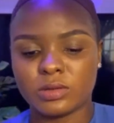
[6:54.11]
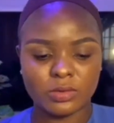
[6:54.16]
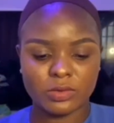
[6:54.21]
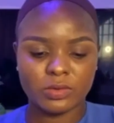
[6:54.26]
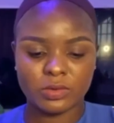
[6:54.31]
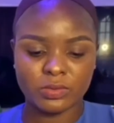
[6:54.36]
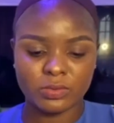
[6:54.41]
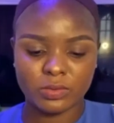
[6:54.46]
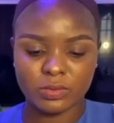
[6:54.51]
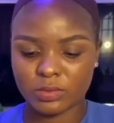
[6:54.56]

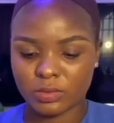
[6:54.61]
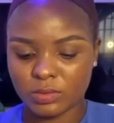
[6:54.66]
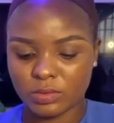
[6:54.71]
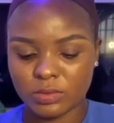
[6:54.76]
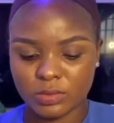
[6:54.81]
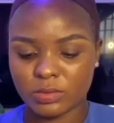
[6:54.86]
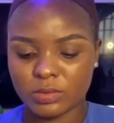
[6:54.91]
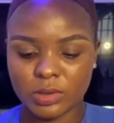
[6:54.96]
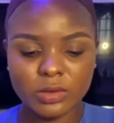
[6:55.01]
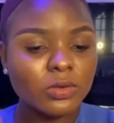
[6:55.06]
So
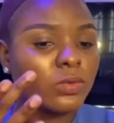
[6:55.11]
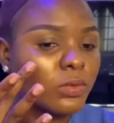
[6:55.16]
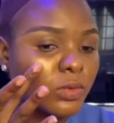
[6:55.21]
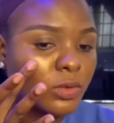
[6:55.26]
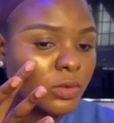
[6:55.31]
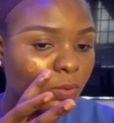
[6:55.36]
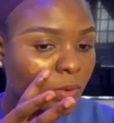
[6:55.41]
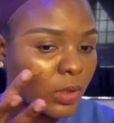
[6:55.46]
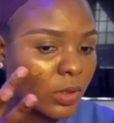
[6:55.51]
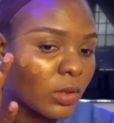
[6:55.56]
like so, just
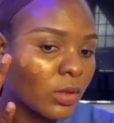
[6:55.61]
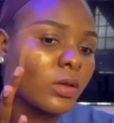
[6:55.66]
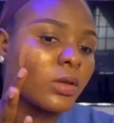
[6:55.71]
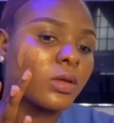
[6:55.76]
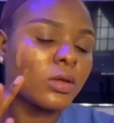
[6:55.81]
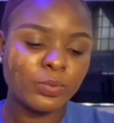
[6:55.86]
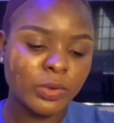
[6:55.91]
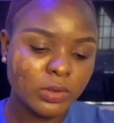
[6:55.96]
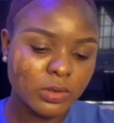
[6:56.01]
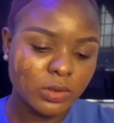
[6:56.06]
apply
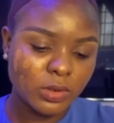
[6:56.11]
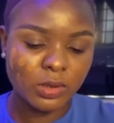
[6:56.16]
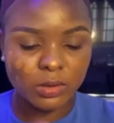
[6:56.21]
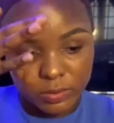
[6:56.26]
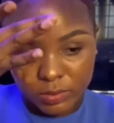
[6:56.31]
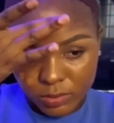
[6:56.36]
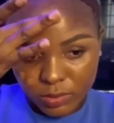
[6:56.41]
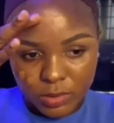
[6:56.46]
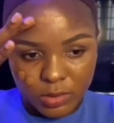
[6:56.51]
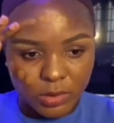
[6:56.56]
a bit here,
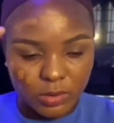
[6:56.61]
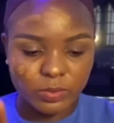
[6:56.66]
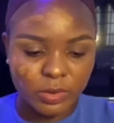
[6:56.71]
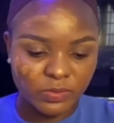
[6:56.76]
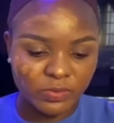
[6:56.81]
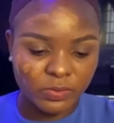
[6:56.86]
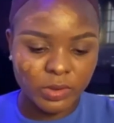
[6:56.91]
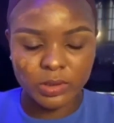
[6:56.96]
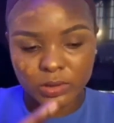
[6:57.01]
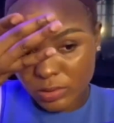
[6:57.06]
my
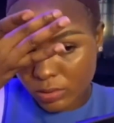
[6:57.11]
forehead.